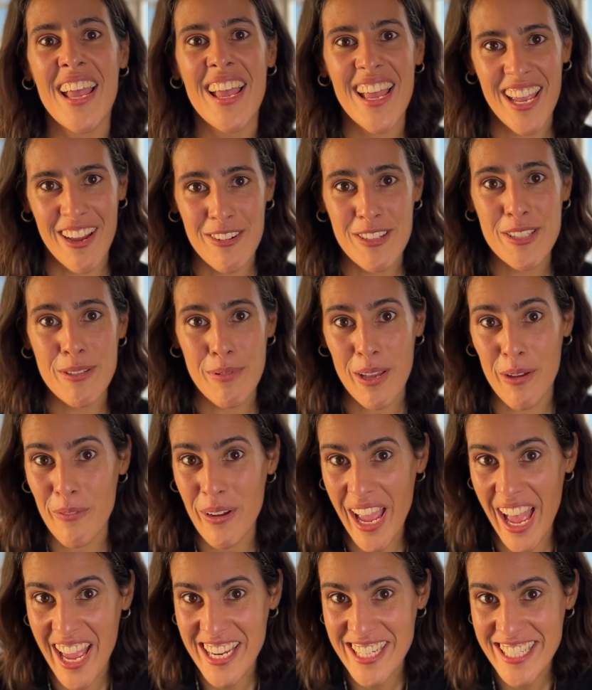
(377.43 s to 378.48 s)
Here at Supakit, we
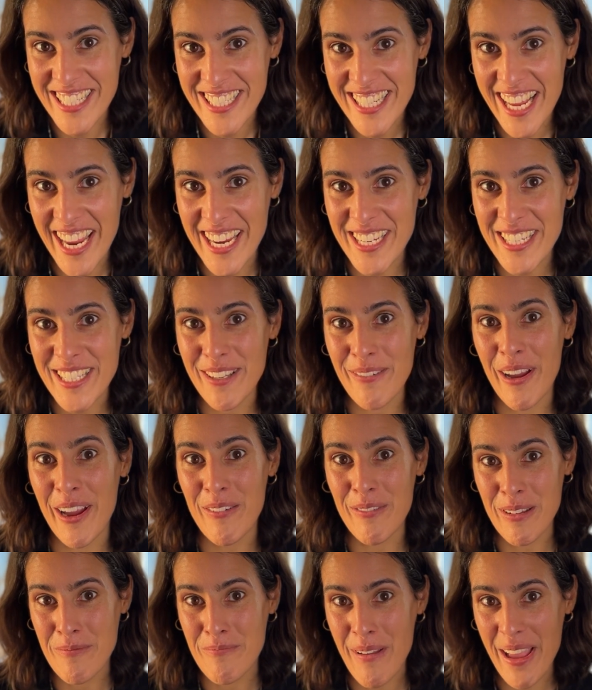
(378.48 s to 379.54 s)
actually changed the way
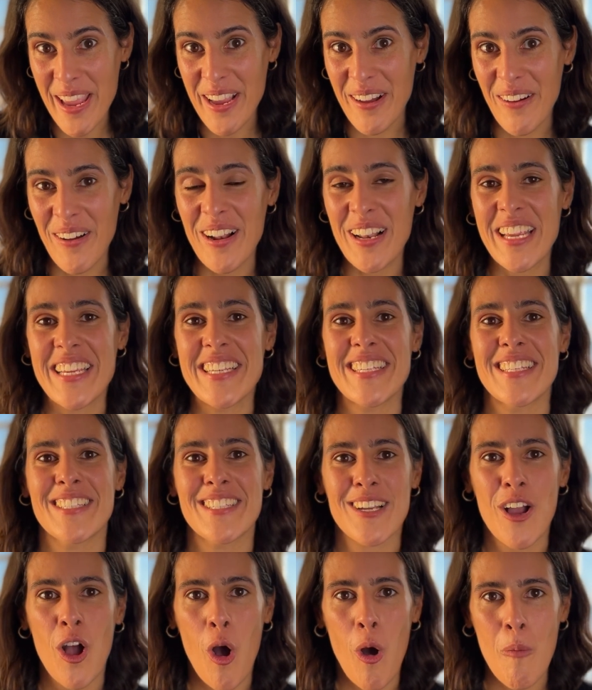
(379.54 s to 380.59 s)
we make our leashes
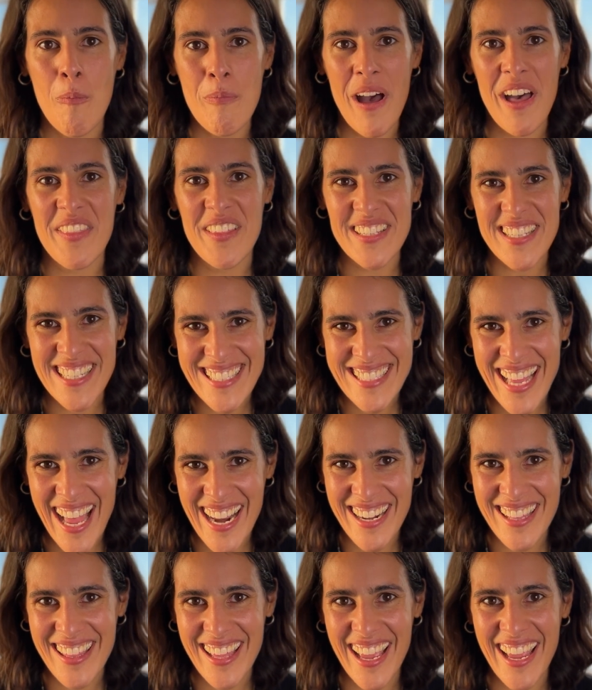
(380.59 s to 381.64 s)
to combat this
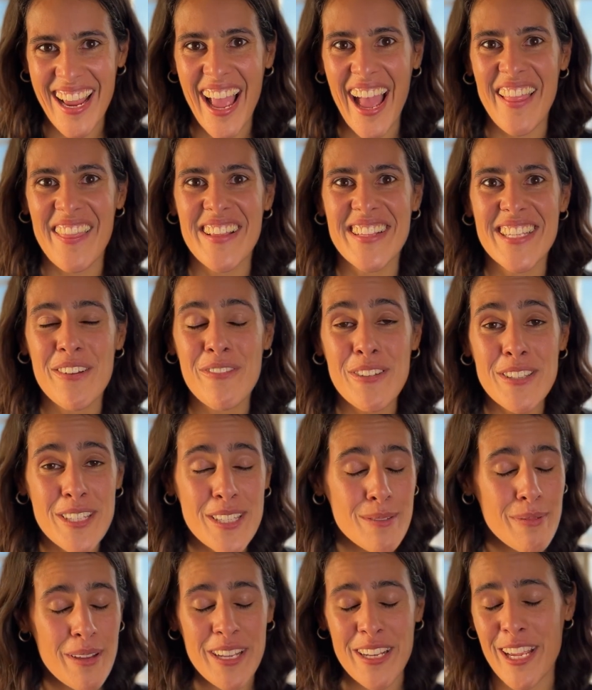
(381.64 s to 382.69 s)
exact thing, and the difference
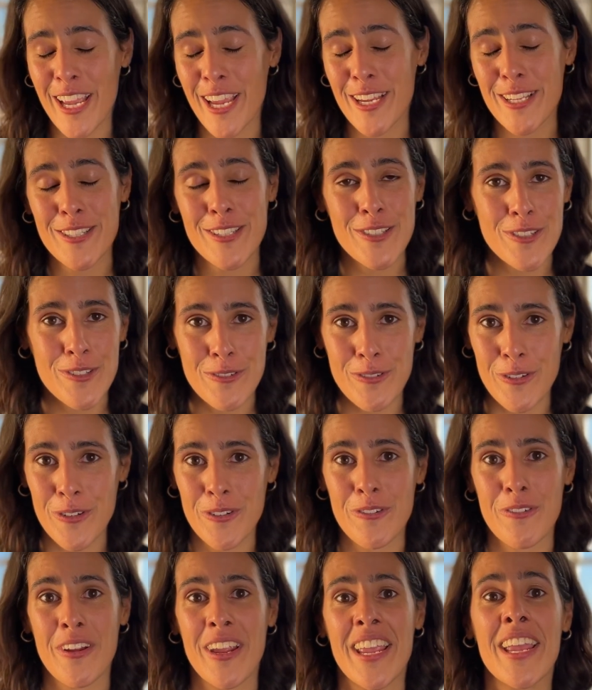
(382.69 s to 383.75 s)
has been
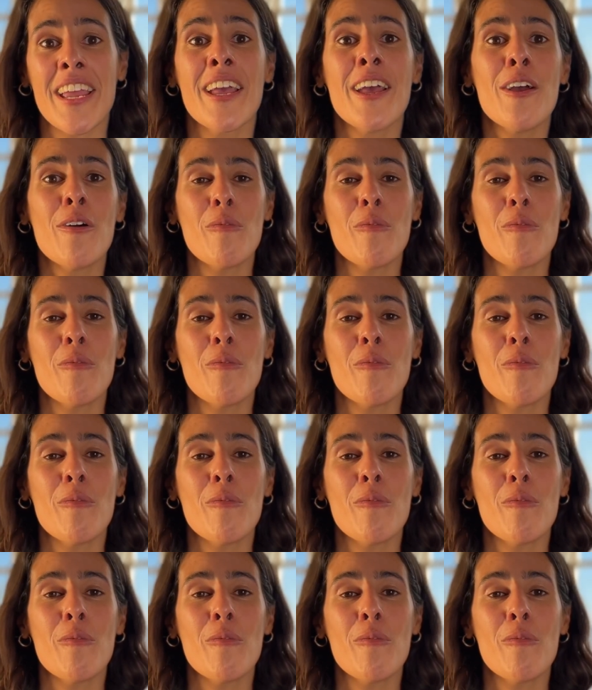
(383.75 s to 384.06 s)
extraordinary.